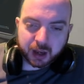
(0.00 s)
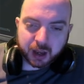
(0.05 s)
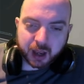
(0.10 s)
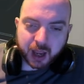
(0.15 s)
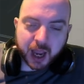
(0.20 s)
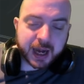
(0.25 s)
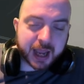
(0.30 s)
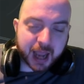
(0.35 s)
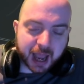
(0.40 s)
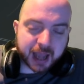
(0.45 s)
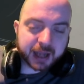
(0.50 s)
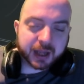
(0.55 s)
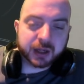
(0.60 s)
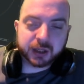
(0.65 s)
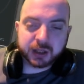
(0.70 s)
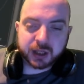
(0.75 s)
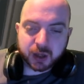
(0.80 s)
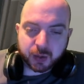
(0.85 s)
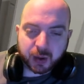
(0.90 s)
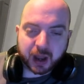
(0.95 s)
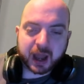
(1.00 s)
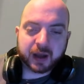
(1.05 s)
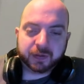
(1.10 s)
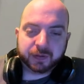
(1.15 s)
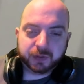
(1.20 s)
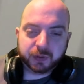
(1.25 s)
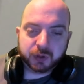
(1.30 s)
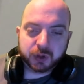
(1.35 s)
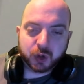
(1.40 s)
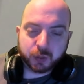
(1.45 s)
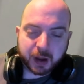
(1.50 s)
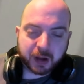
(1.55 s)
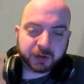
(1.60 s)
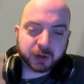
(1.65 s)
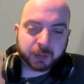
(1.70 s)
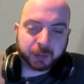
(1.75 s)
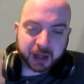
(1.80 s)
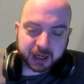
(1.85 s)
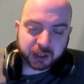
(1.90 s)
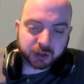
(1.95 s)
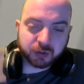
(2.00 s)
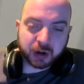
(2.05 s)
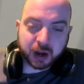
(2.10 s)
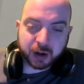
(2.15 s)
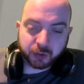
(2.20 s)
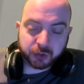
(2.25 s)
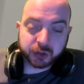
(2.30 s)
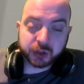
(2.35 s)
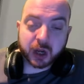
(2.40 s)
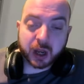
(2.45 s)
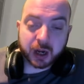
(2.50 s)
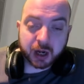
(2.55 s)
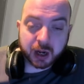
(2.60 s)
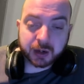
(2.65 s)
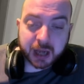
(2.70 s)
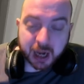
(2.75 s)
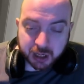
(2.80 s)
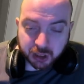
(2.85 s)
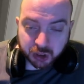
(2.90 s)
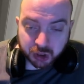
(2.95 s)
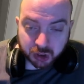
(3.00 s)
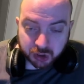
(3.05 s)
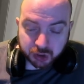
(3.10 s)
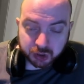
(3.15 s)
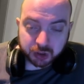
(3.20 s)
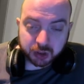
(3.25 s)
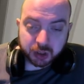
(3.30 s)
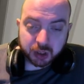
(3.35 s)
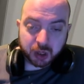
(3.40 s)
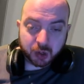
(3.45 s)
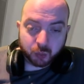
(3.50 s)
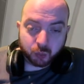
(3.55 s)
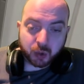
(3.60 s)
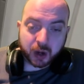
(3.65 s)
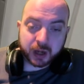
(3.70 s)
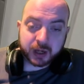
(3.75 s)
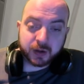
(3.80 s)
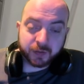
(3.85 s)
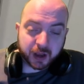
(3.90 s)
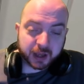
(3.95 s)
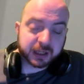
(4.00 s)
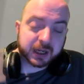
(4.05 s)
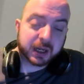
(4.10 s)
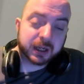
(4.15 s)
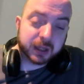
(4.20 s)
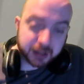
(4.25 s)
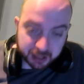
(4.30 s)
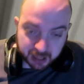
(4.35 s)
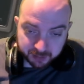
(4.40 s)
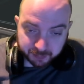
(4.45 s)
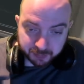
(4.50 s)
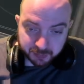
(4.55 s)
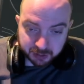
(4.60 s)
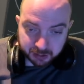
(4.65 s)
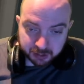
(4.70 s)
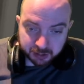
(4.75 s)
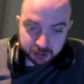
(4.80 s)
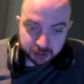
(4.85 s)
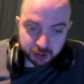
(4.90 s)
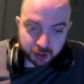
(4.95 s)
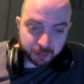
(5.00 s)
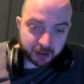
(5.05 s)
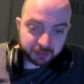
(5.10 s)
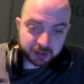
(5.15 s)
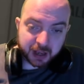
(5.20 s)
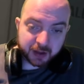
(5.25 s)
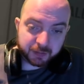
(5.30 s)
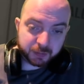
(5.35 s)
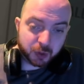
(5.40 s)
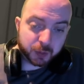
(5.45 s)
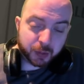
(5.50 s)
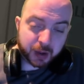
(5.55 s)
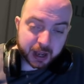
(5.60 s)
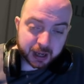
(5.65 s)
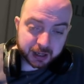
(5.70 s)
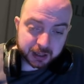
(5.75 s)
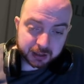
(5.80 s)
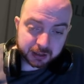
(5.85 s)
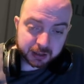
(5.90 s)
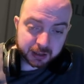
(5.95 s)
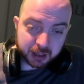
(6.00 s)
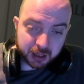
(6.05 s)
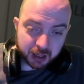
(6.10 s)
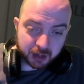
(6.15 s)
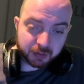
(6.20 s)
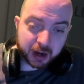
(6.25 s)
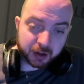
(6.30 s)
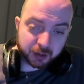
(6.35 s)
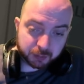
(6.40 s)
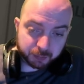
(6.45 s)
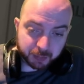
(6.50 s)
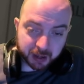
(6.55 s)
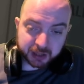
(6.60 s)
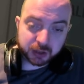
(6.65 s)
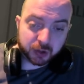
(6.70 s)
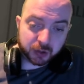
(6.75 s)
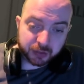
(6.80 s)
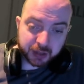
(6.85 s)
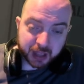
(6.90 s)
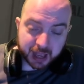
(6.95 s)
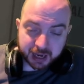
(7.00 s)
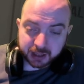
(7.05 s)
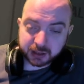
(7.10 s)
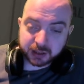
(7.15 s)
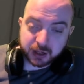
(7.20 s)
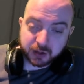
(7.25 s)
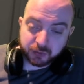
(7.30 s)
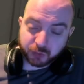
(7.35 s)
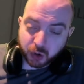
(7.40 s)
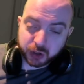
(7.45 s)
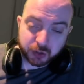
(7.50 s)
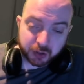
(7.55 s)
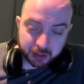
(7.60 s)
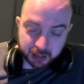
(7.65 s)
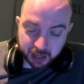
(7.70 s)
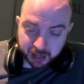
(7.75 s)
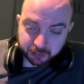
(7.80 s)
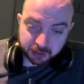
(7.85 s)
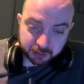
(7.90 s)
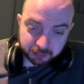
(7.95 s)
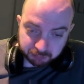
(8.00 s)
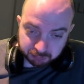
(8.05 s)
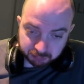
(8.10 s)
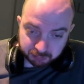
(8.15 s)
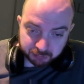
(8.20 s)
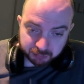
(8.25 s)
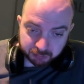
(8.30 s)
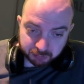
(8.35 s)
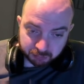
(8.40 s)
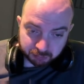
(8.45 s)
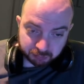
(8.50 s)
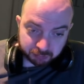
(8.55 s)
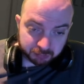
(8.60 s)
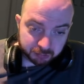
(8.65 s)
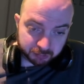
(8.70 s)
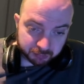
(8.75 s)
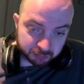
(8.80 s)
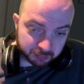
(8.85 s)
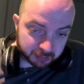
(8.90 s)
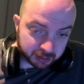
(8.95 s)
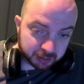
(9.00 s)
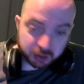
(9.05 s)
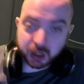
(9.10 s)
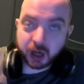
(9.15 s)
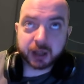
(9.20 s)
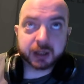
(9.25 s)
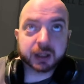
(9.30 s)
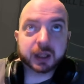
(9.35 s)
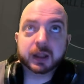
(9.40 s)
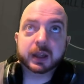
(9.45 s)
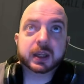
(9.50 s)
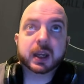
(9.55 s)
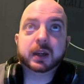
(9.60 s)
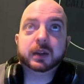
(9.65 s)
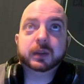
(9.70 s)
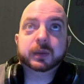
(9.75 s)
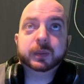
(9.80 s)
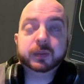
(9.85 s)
any hangars that you have, you'll be able to place around on certain locations when you first enter the game. You'll have to have multiple hangars around based on the hangars that you've got in your account. The last thing they said.